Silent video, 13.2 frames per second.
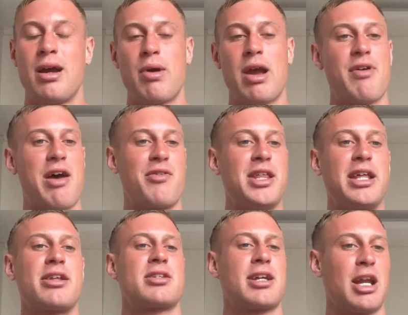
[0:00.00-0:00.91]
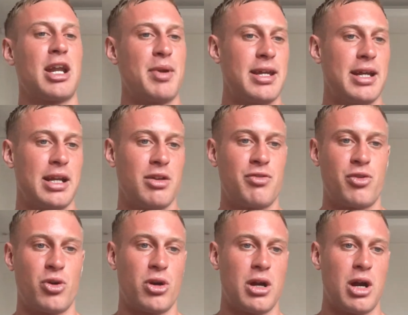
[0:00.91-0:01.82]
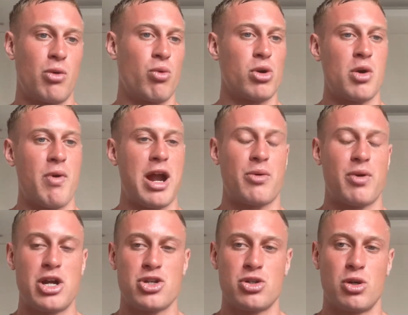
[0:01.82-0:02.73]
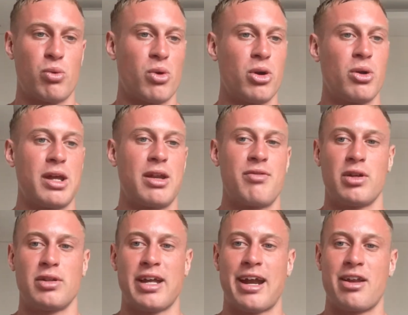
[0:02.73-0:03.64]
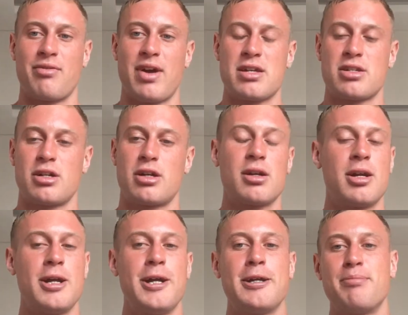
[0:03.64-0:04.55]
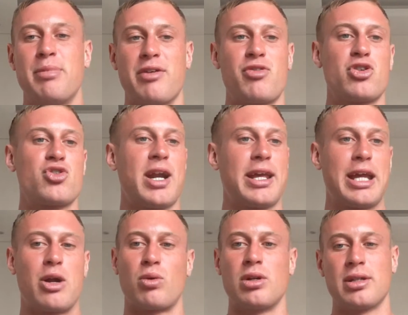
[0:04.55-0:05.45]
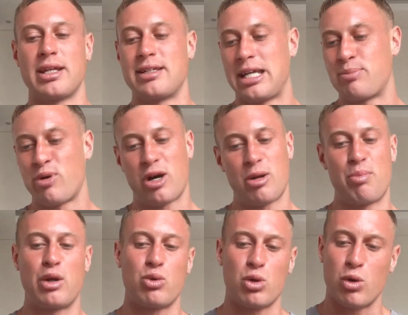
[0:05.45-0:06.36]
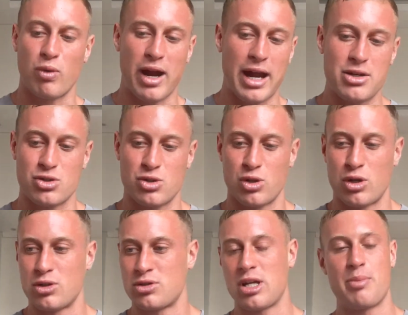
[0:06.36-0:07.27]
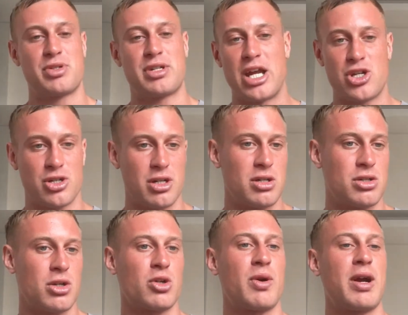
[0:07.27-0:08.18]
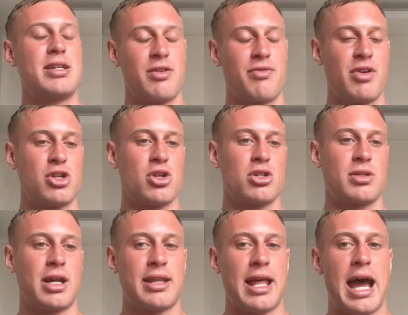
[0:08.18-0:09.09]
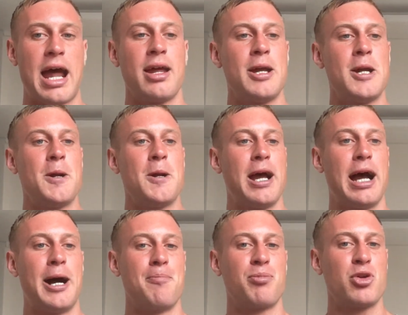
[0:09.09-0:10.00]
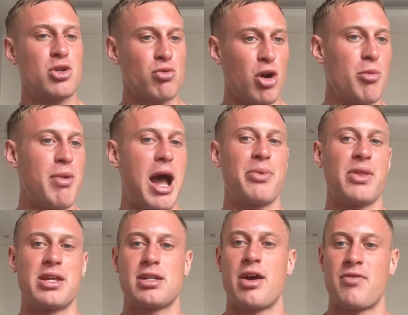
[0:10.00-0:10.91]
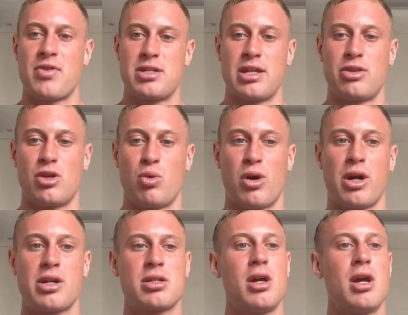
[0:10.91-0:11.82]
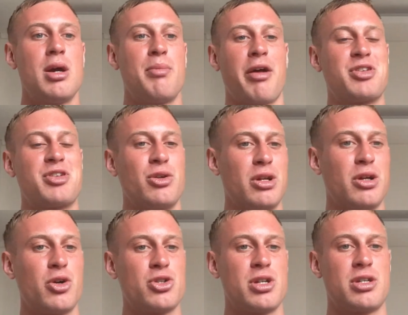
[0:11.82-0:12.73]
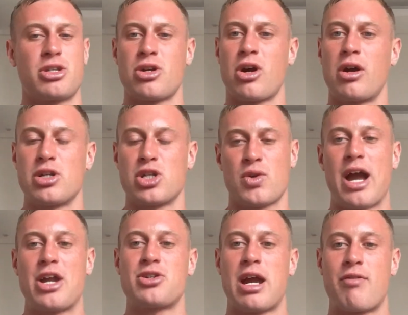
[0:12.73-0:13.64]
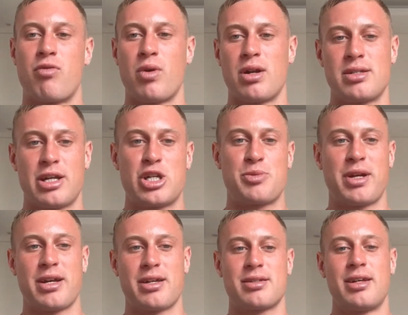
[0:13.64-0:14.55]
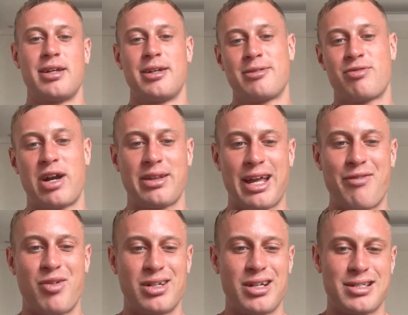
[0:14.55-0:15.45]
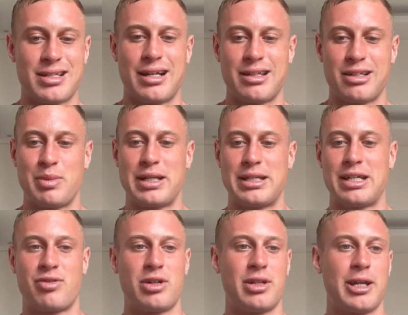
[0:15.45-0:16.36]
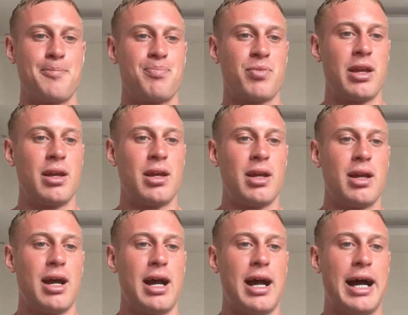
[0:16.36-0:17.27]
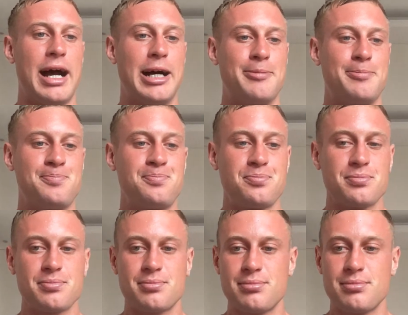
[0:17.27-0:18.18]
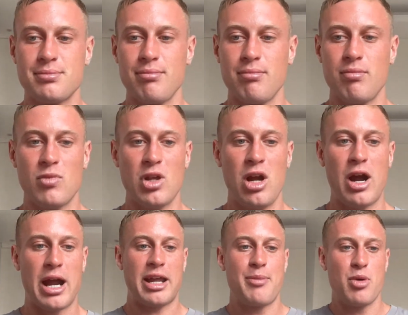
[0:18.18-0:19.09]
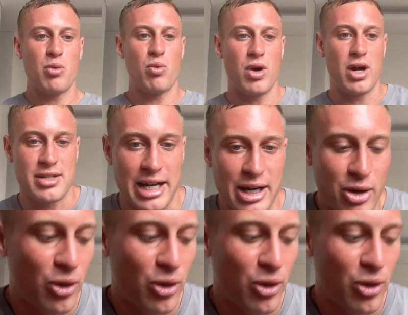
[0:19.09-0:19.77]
We have everything that's going to be needed for a rural recreational, rural infill land investor. But if you're trying to get really deep on mineral rights or substations or crazy features like that, There's a roadmap and that stuff is in the works, but obviously due diligence, it's hard to scratch everyone's itch because frankly, everyone does it a little bit differently. All right, give me one sec.